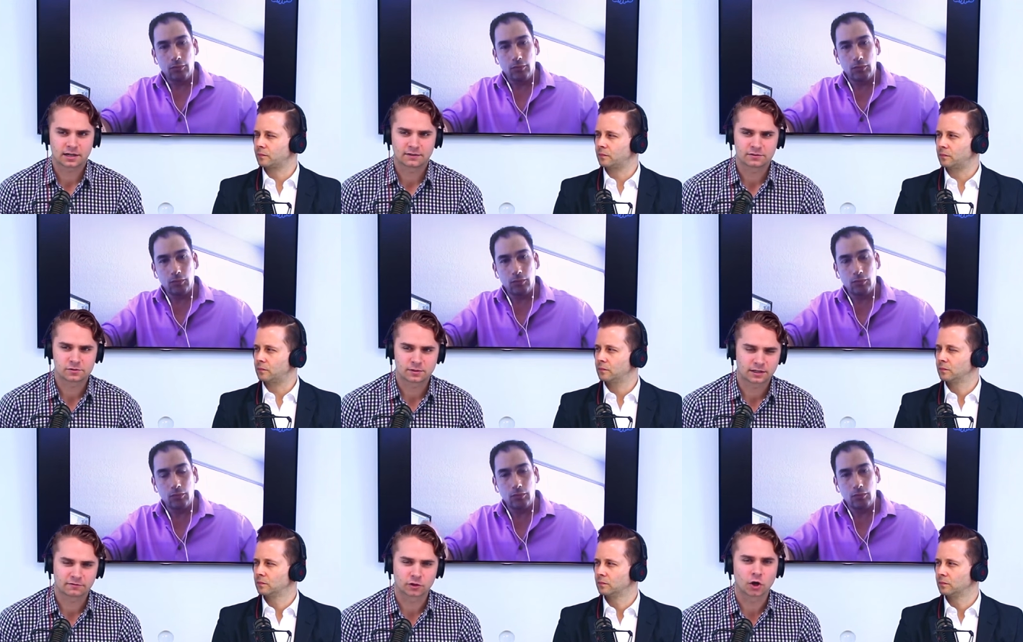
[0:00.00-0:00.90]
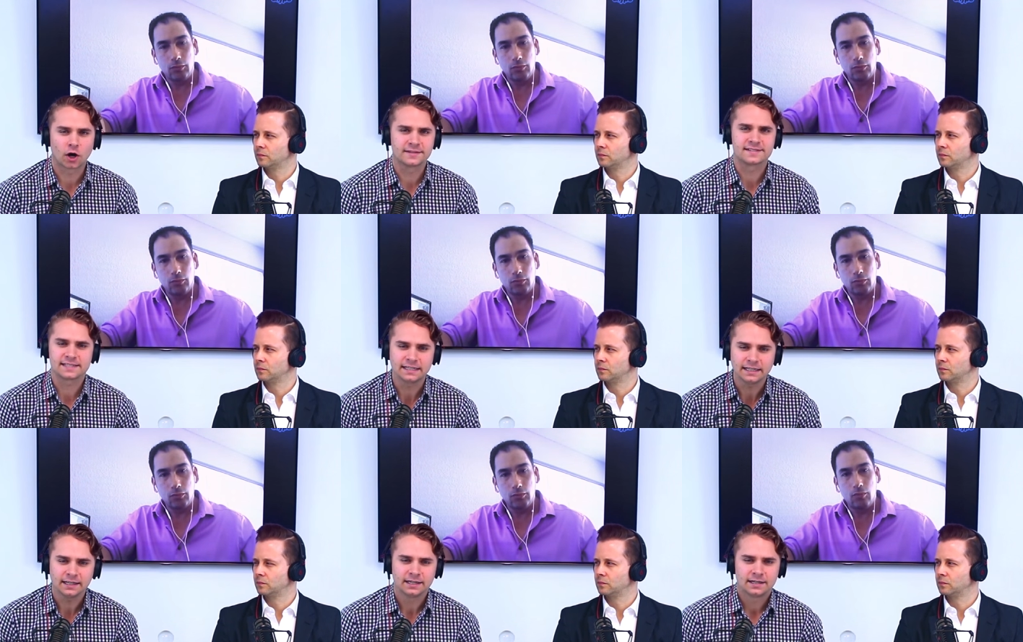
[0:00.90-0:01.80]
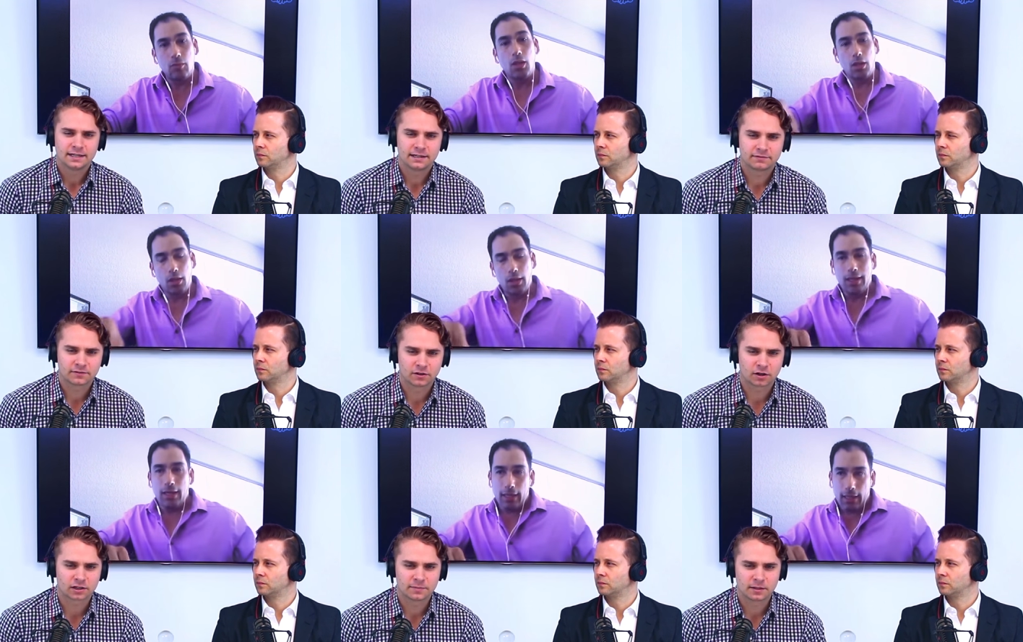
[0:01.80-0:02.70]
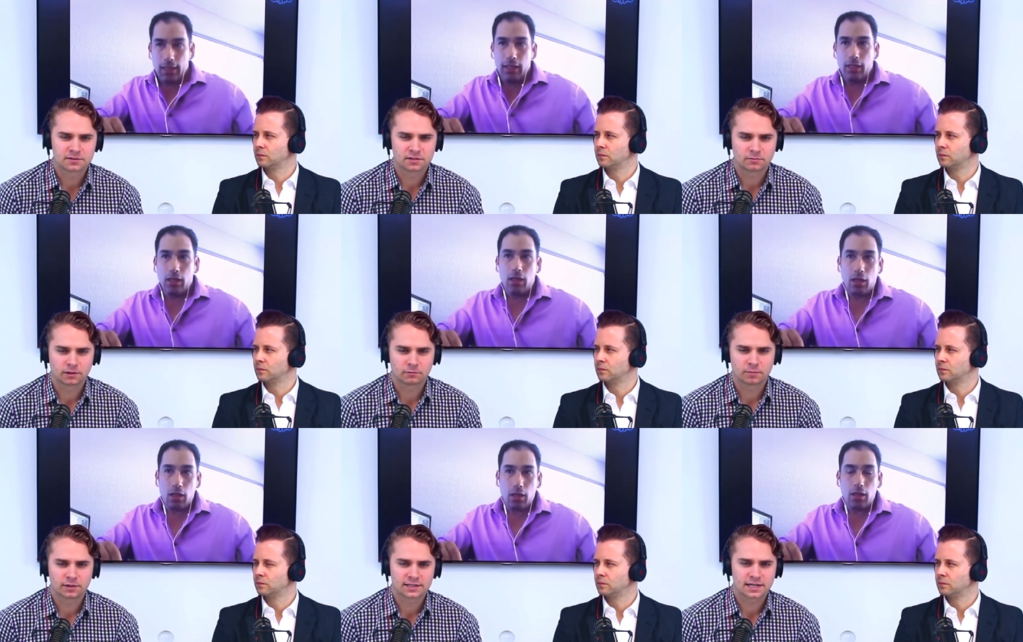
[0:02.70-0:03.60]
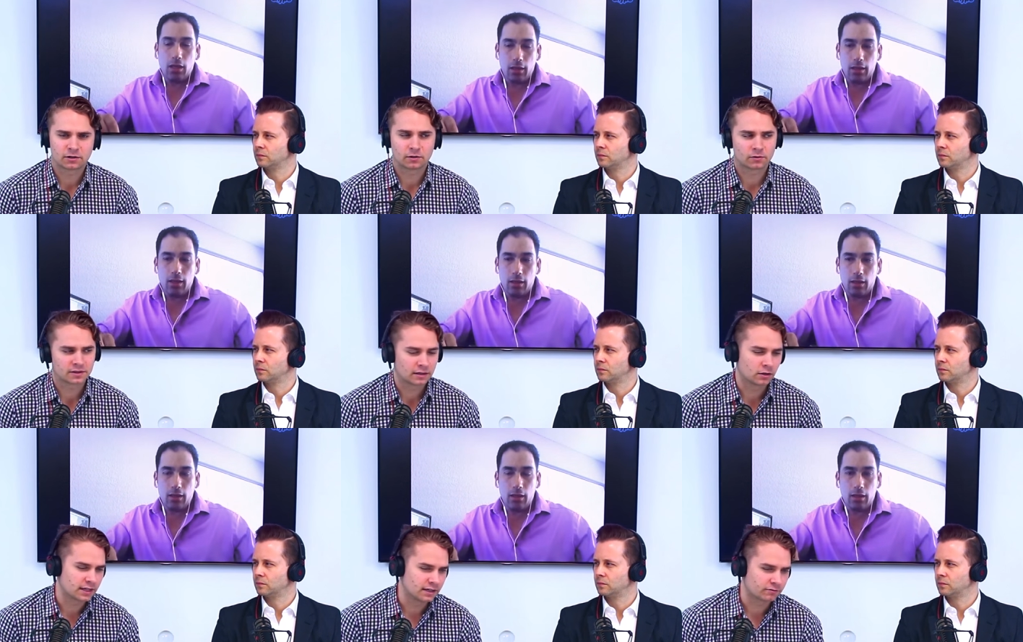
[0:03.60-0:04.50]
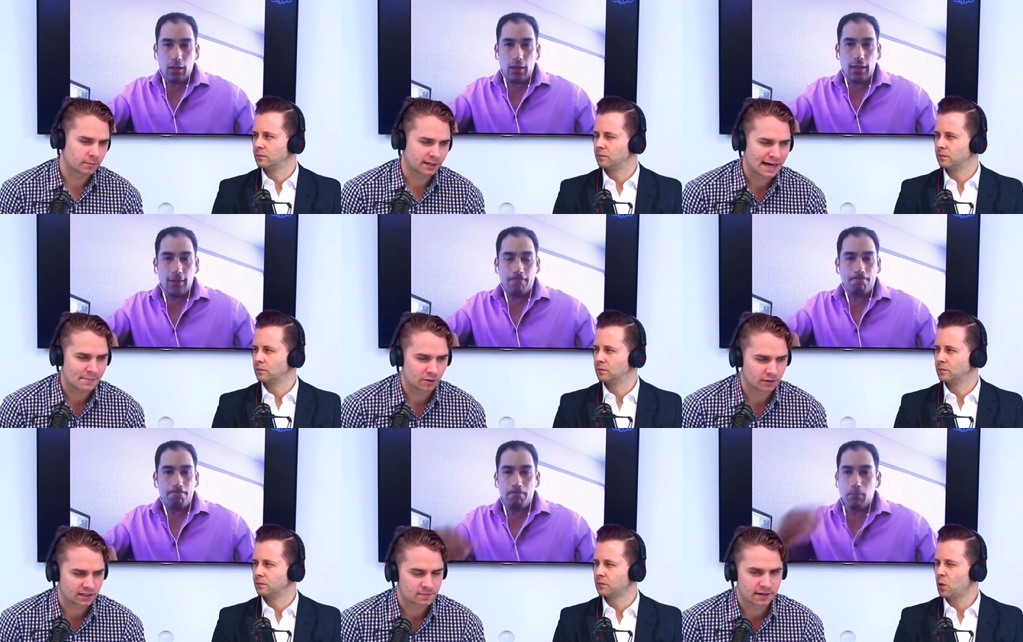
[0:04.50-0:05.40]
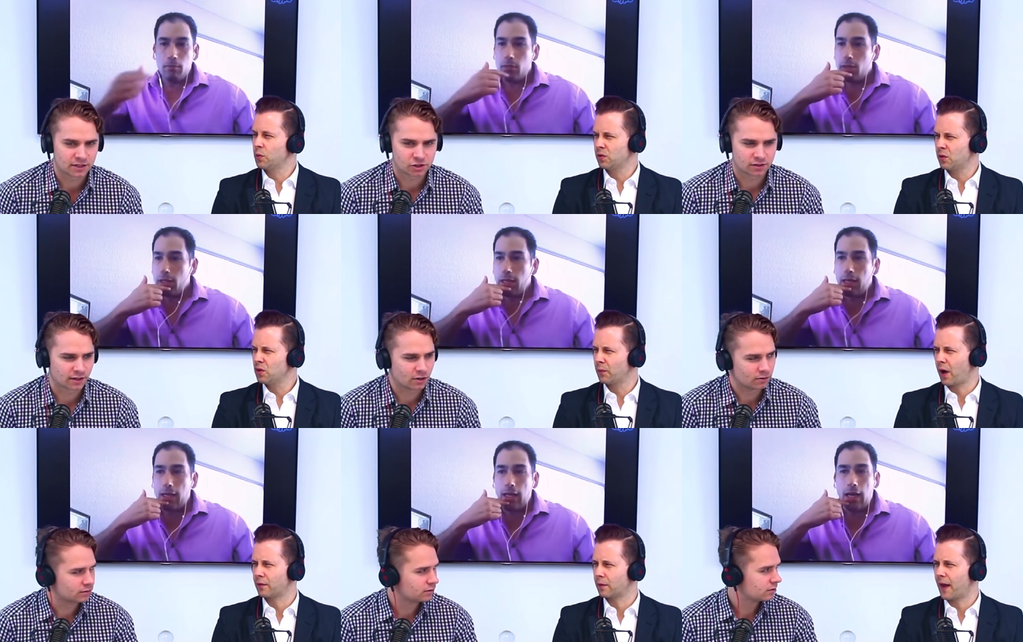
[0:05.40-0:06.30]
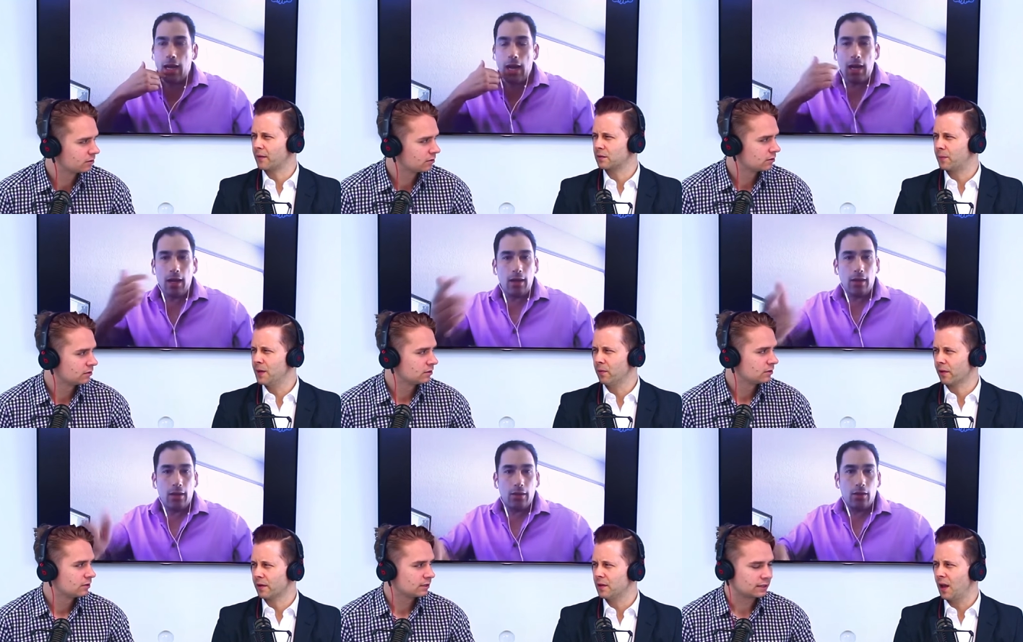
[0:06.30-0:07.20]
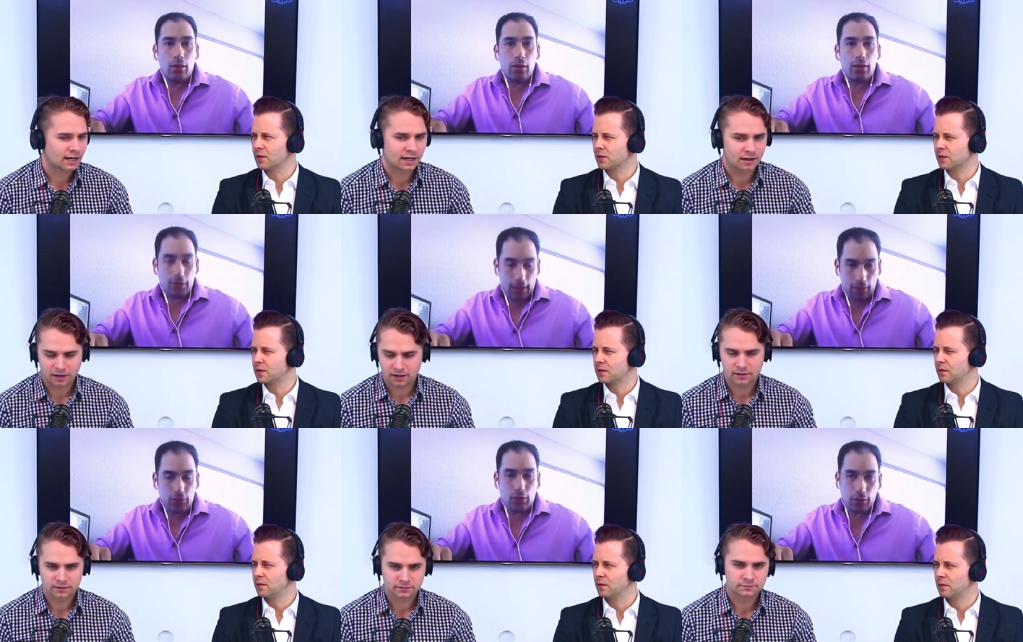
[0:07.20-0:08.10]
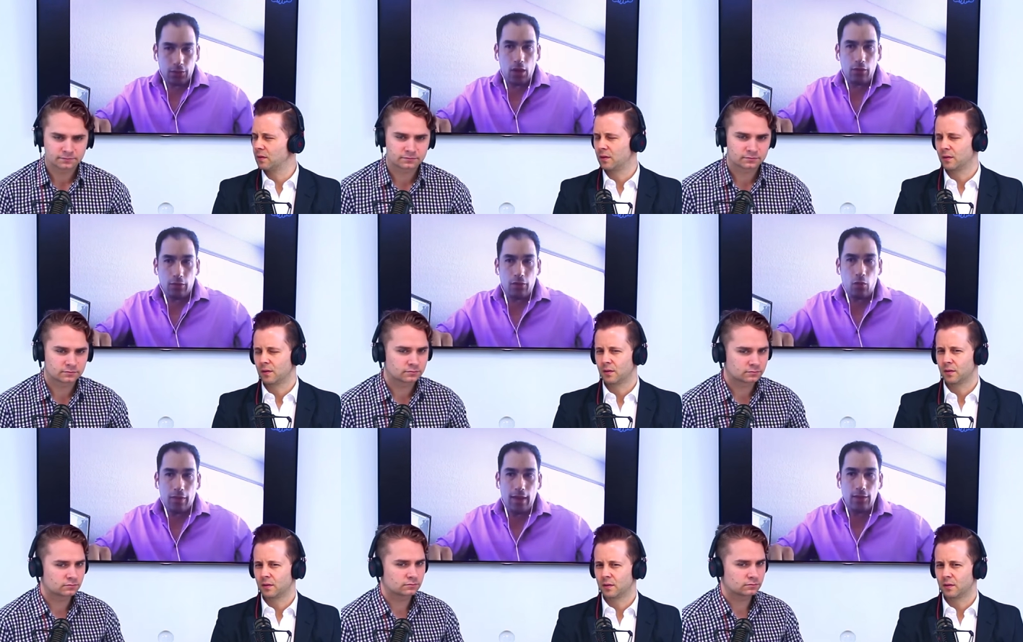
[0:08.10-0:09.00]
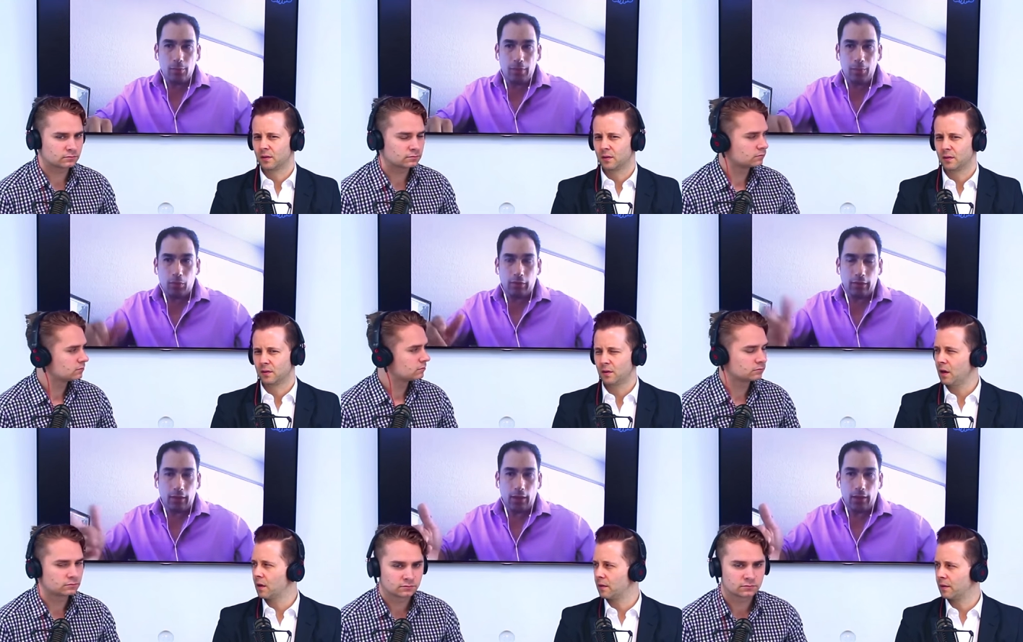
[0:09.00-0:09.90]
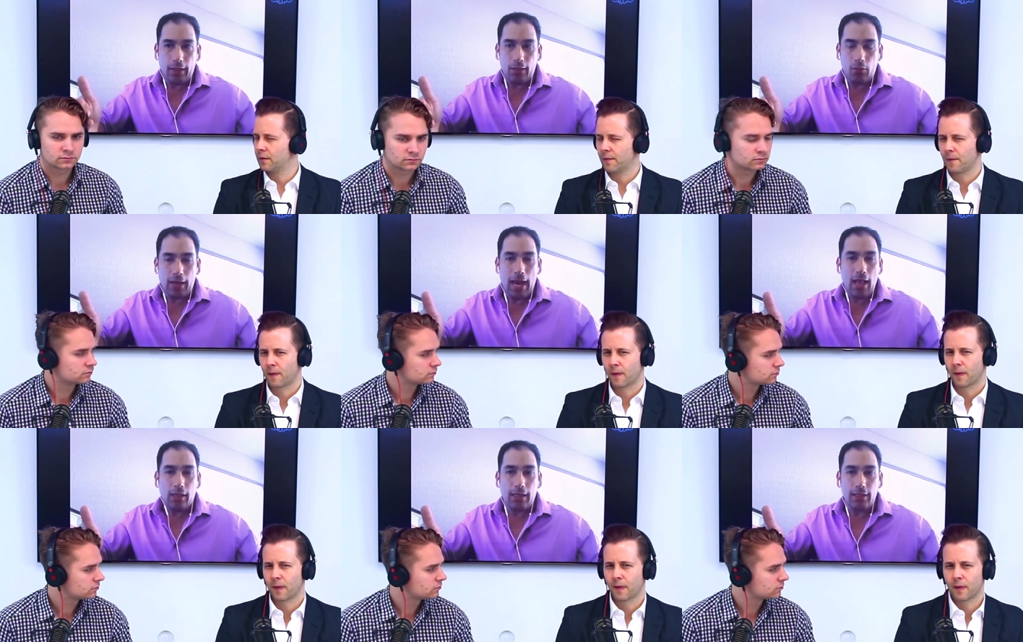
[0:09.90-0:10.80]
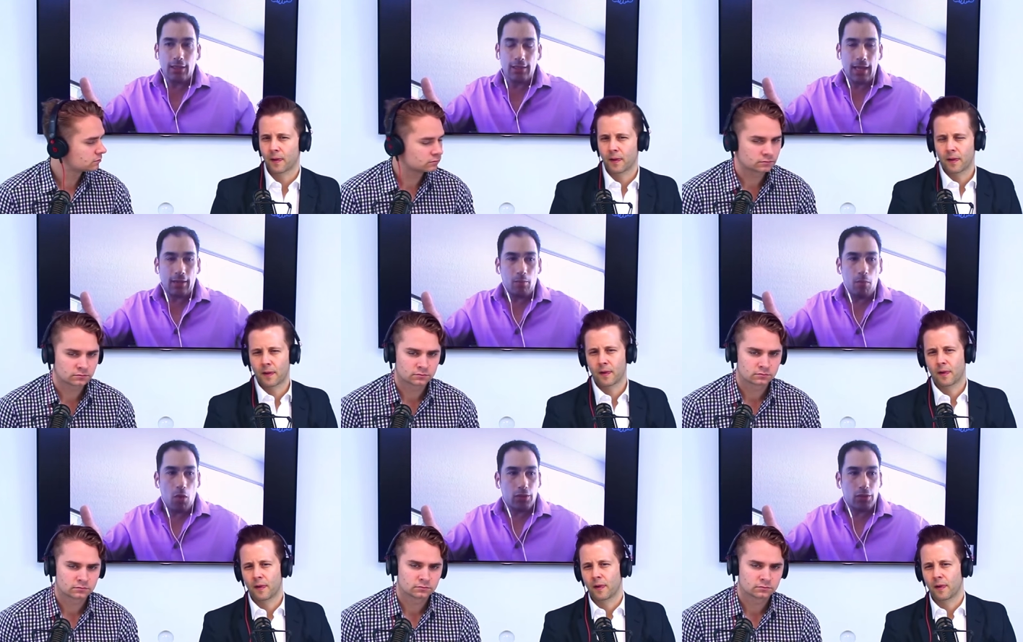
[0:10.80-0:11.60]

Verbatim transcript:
Speaker 1: kind of doing like a forgotten city. If they're not going to be able to really replace that, or, or they look at it from a capital expenditure.
Speaker 2: Well, there's and they over one hundred thousand people there. You can't. Yeah, there,
Speaker 3: yeah there's a, there's one hundred four thousand people living yeah. there, and the reality is is that most